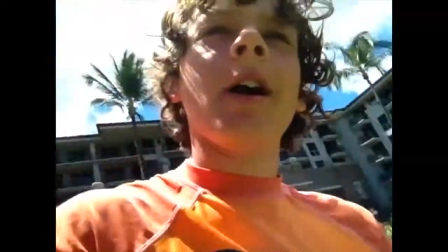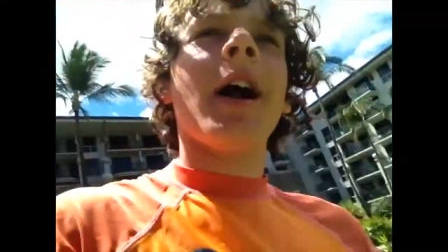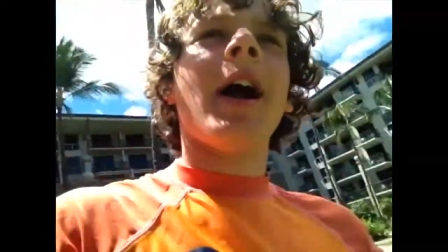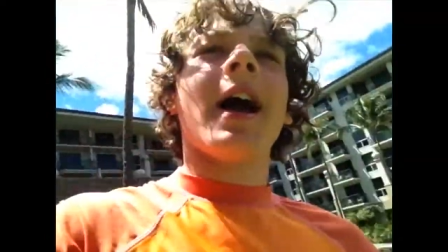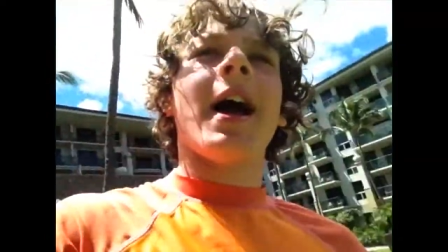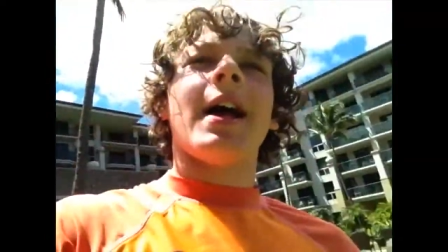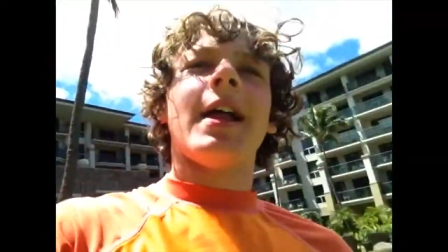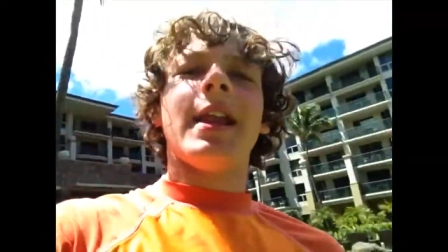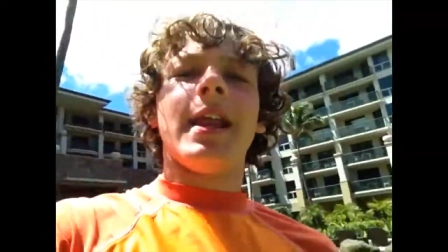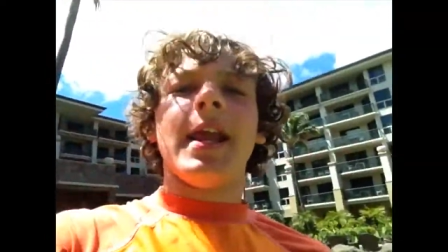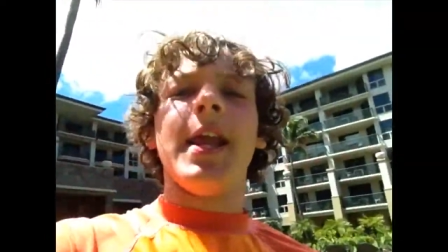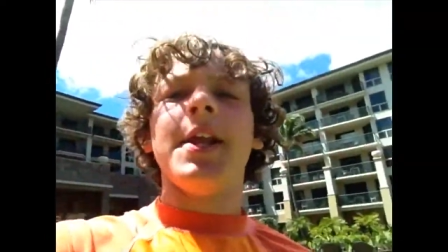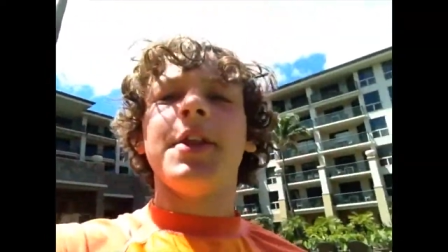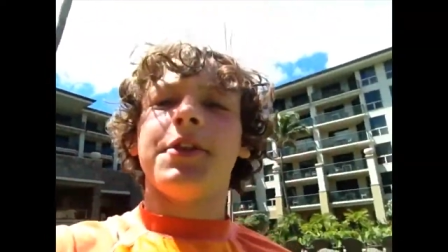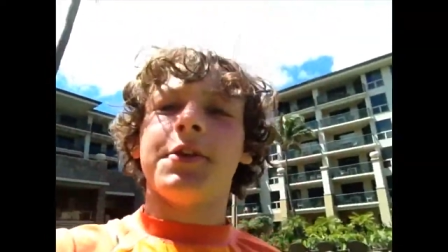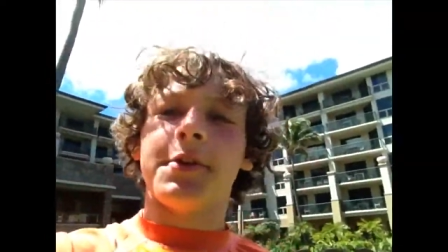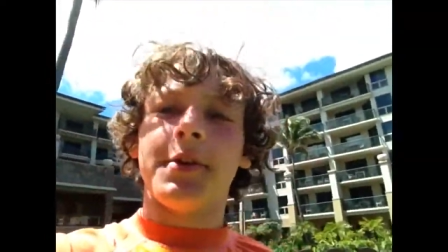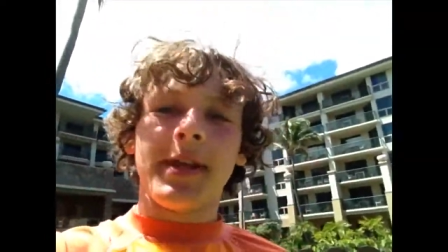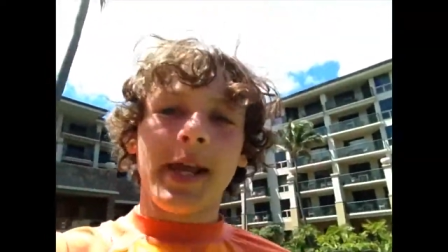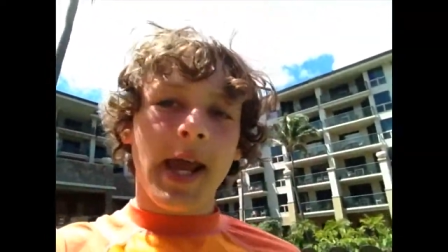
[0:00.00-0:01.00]
at eight
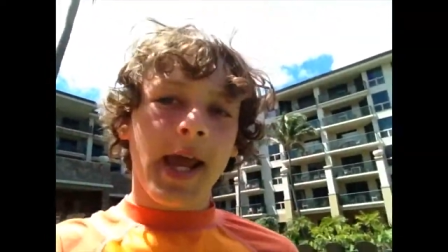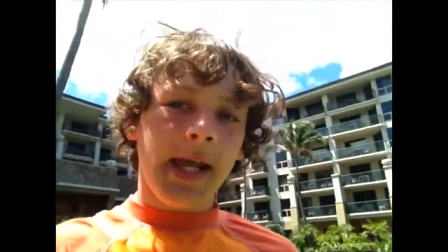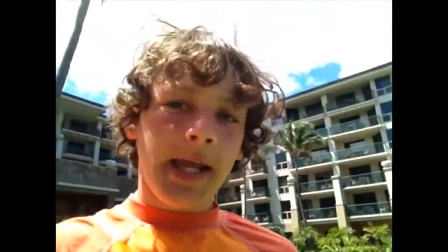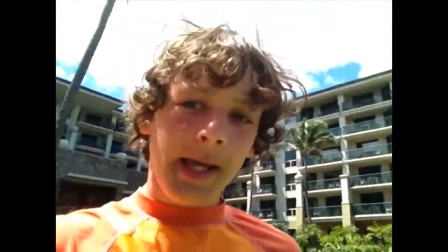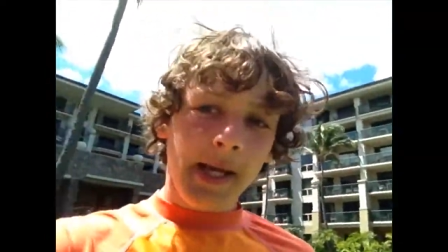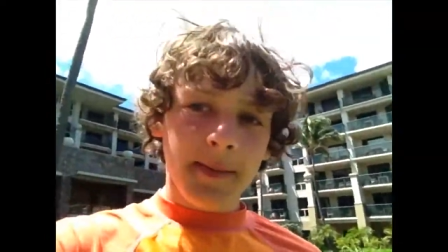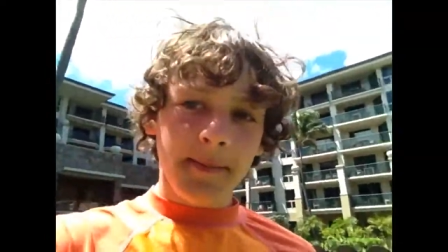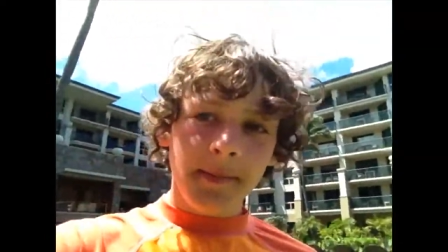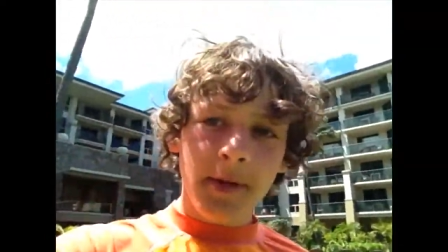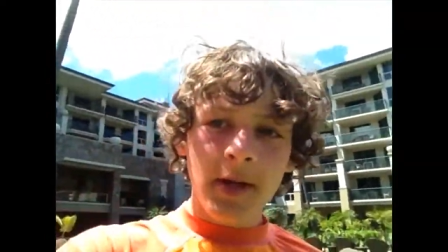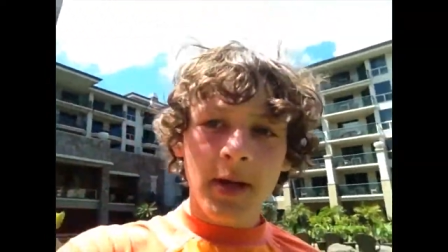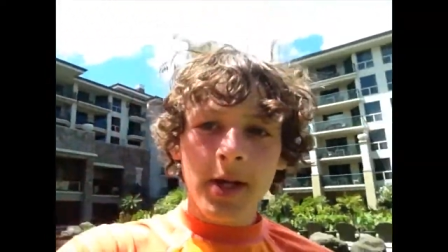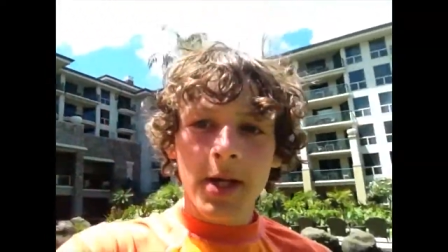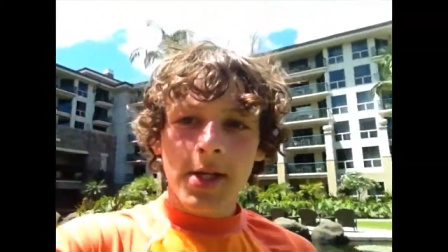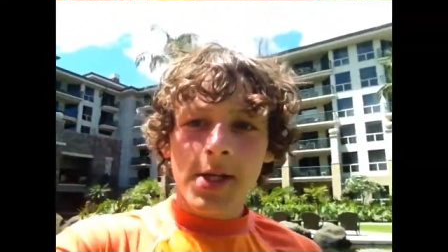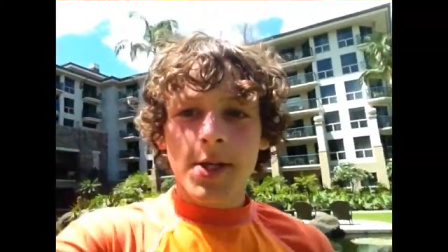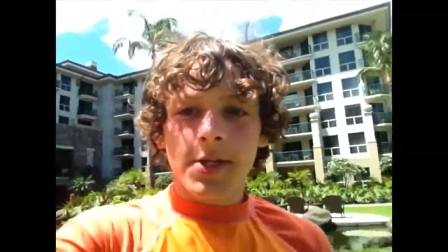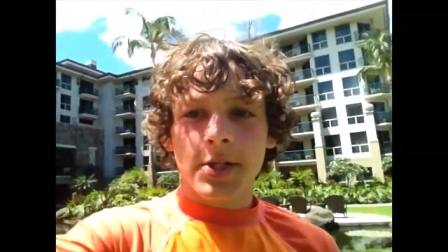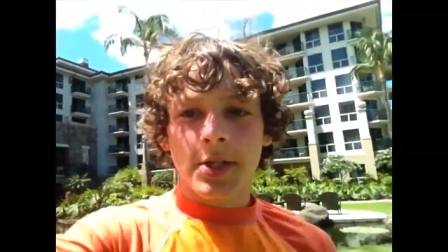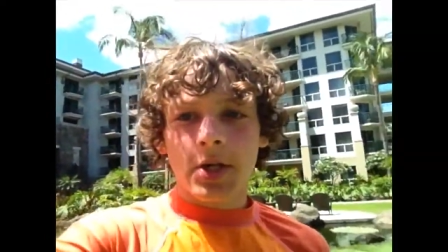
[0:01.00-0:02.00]
thirty a m
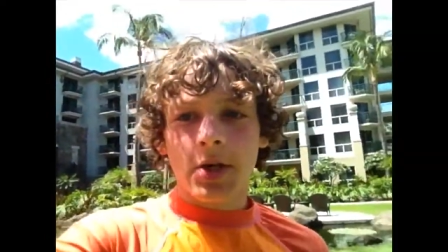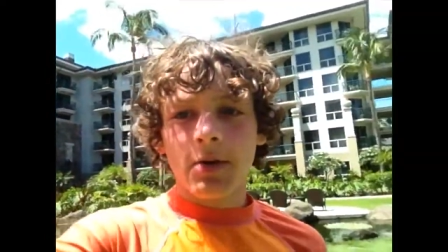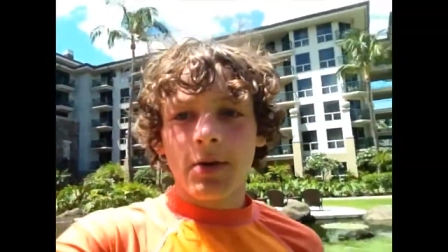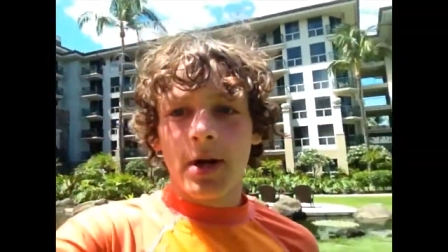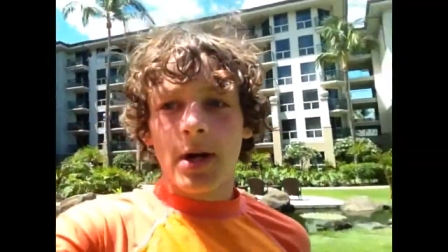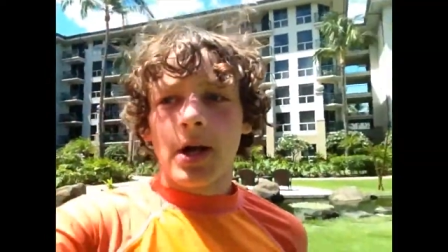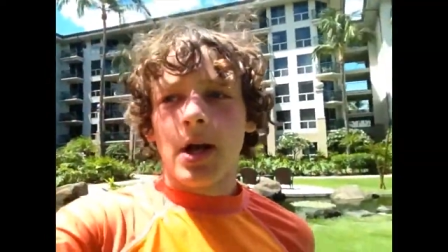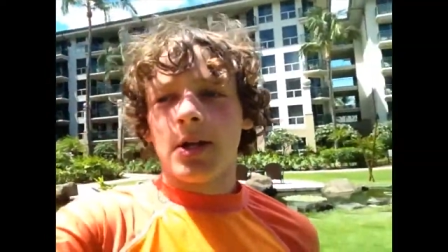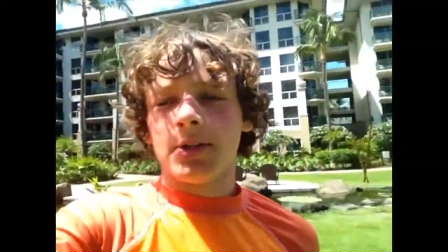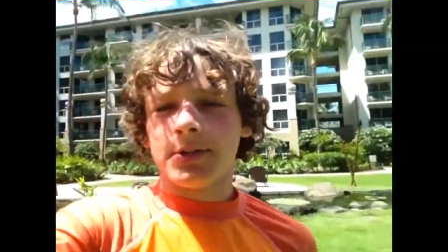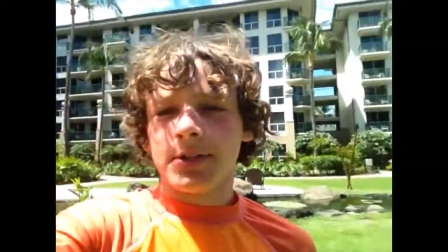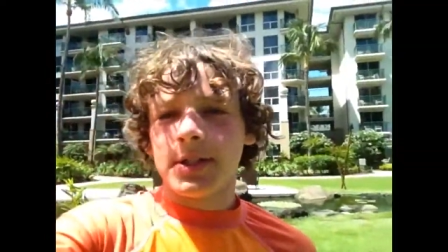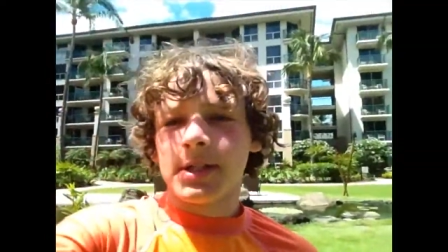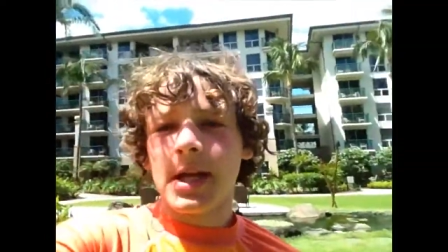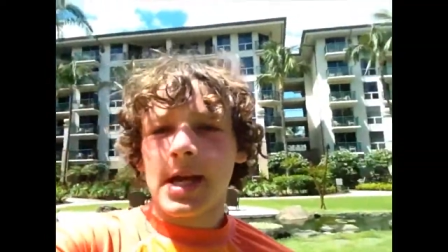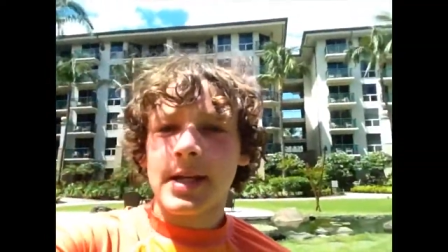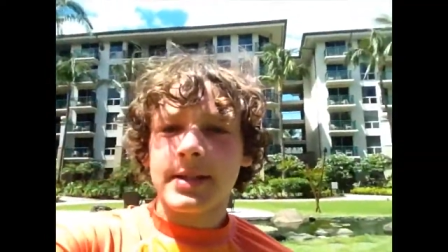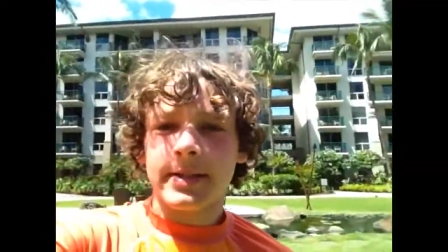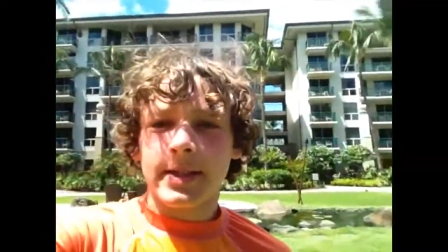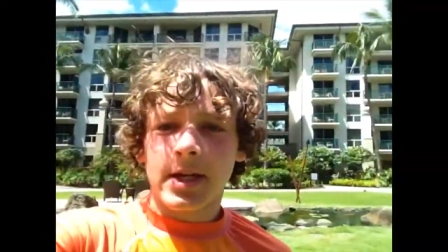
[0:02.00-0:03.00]
So I'll see you
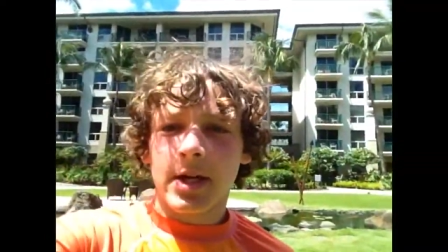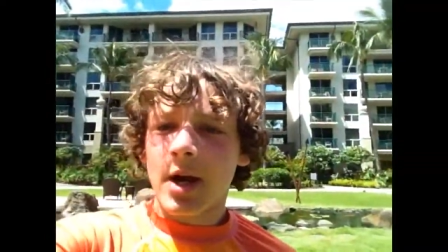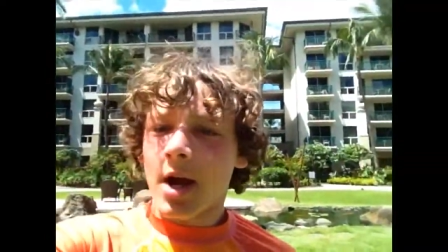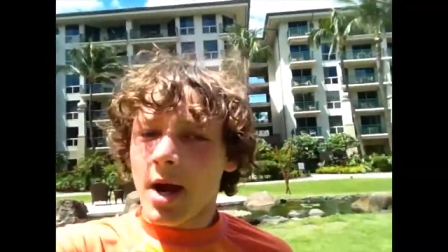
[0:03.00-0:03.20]
guys there.